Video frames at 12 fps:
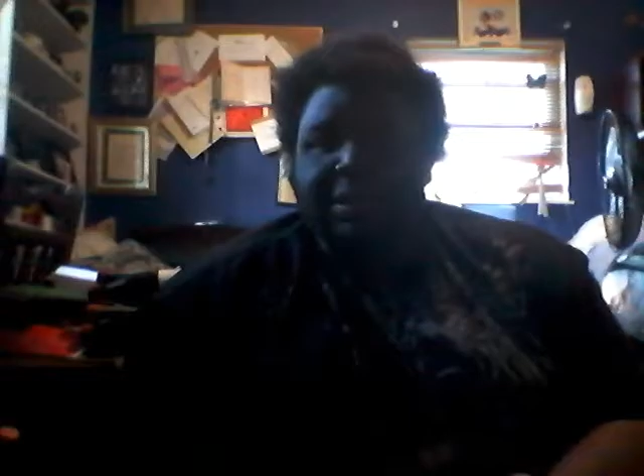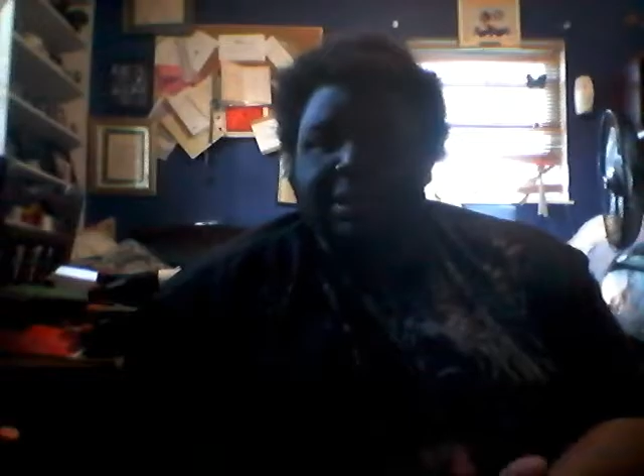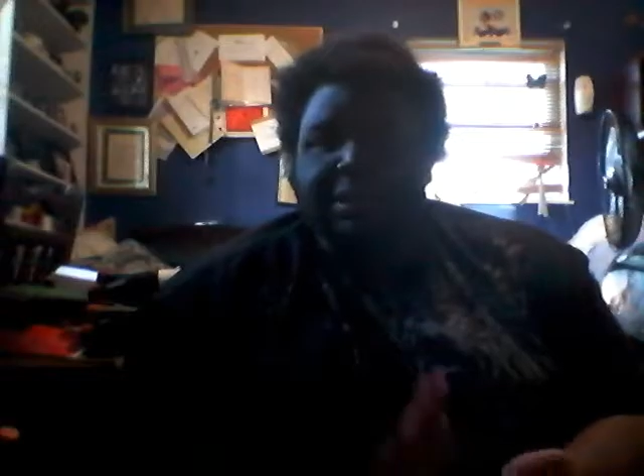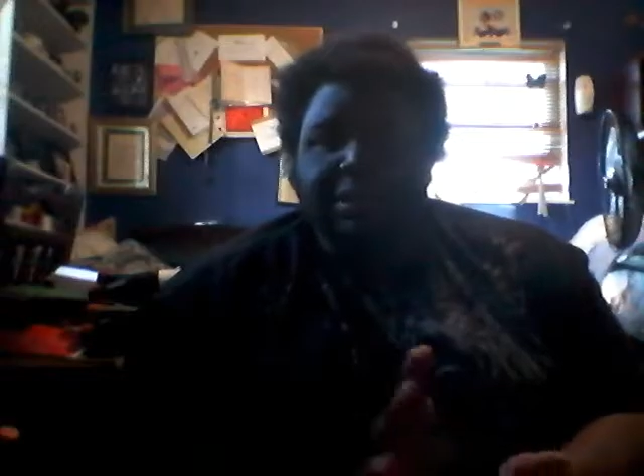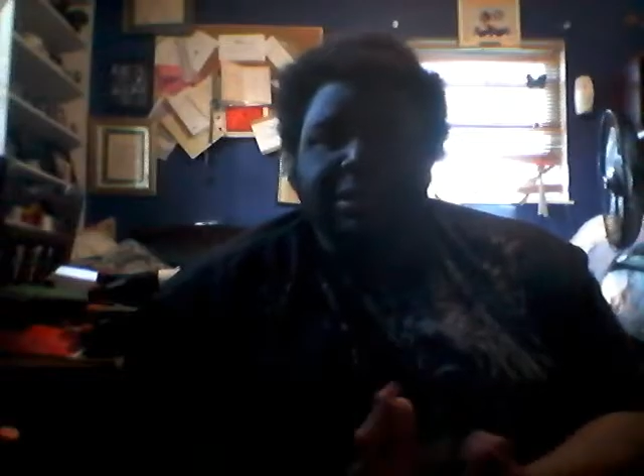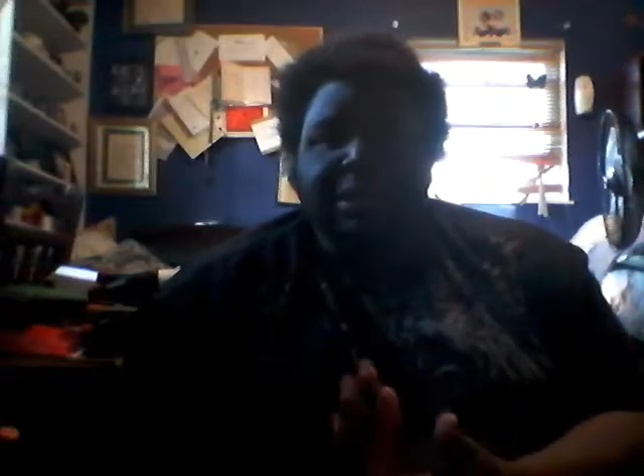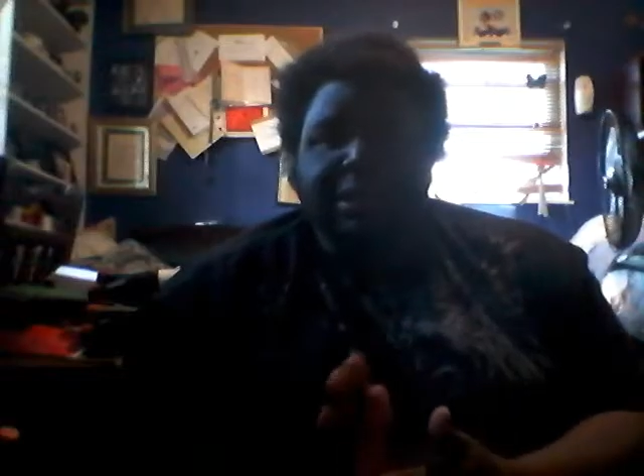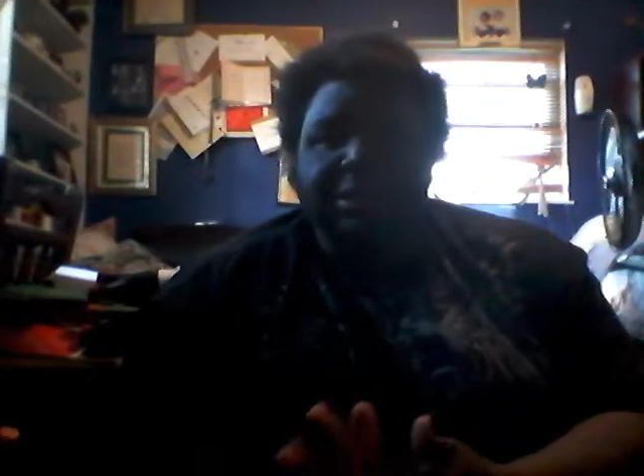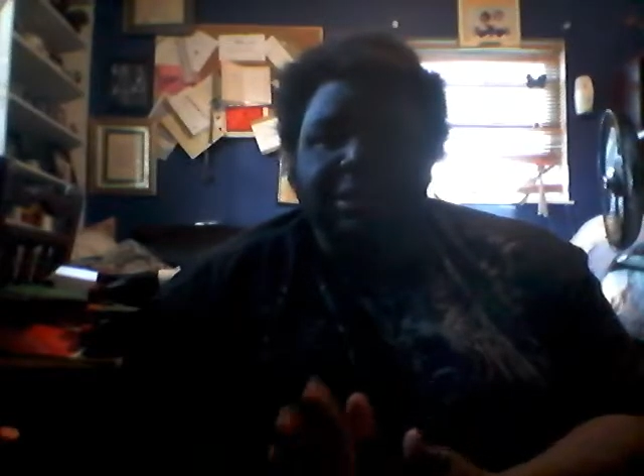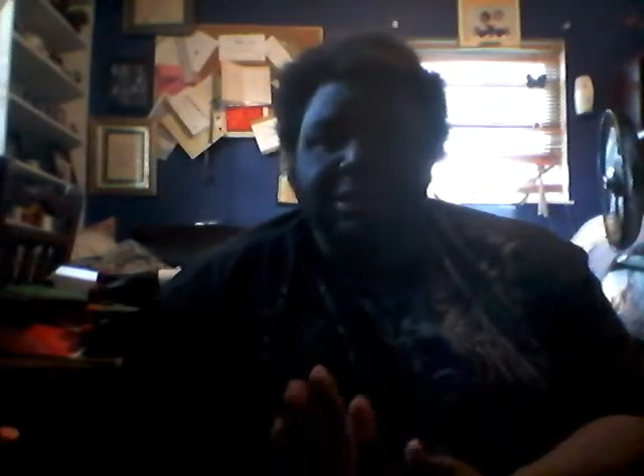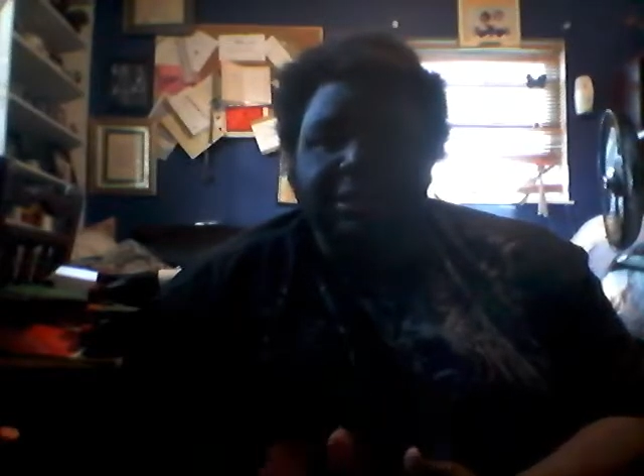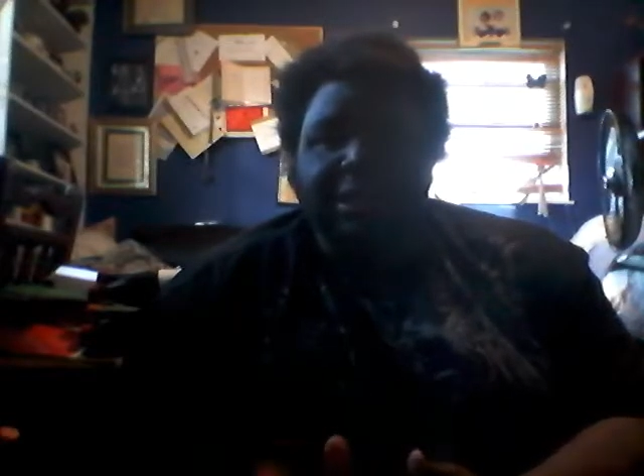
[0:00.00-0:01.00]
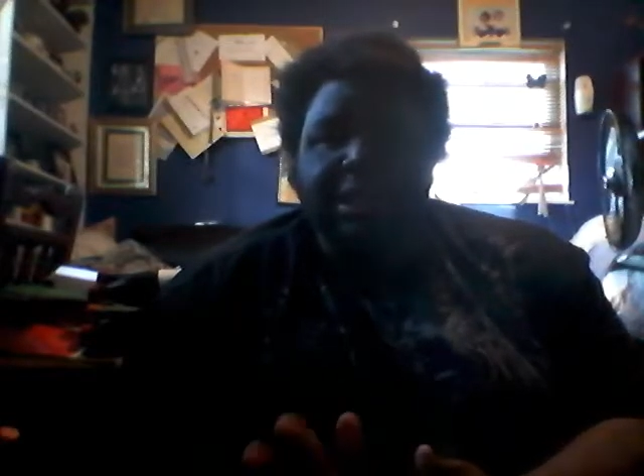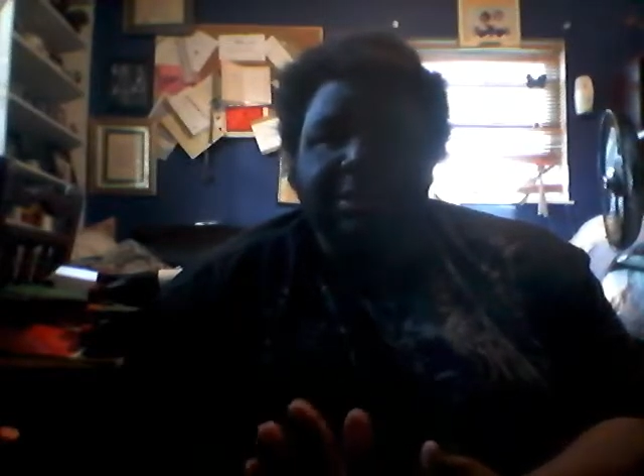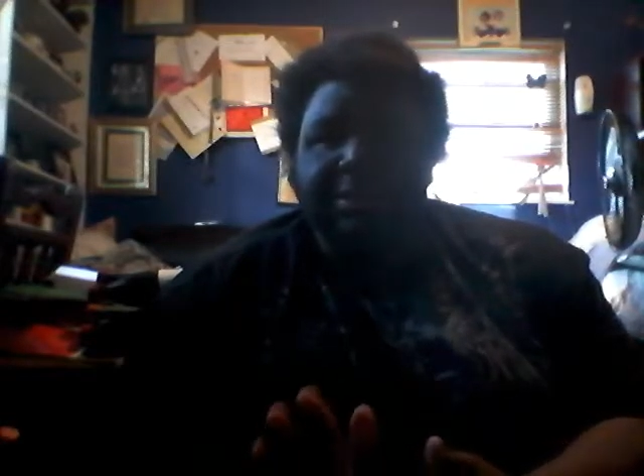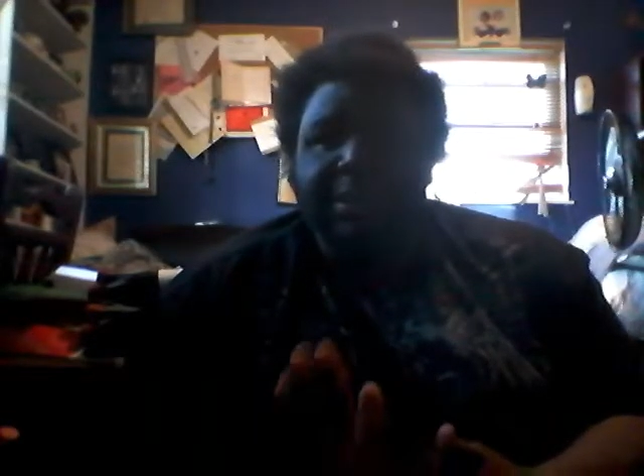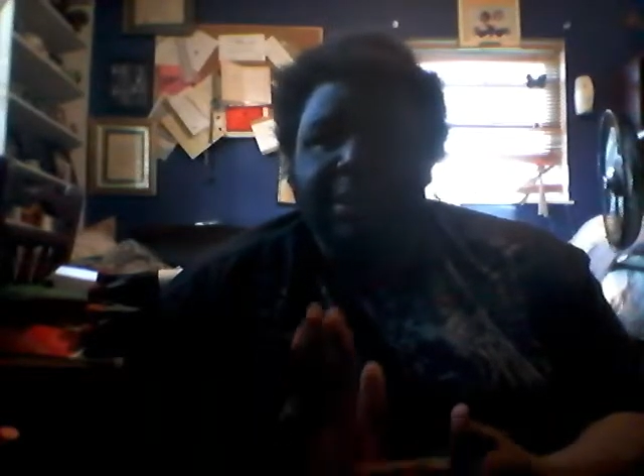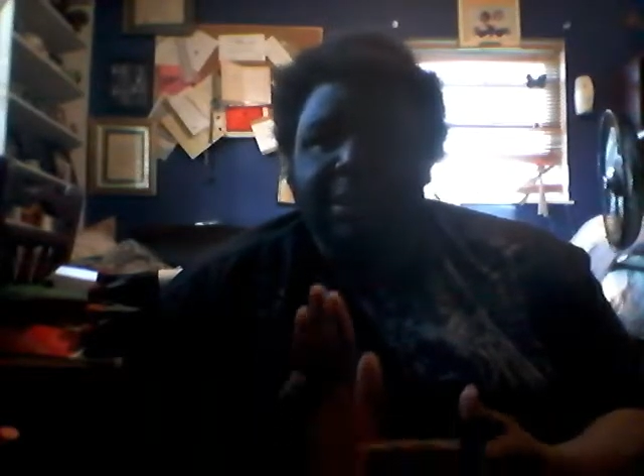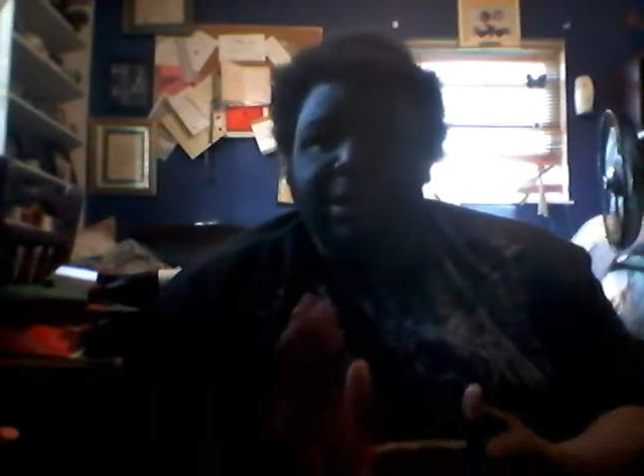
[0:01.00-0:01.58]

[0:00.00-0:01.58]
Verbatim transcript: until she actually stopped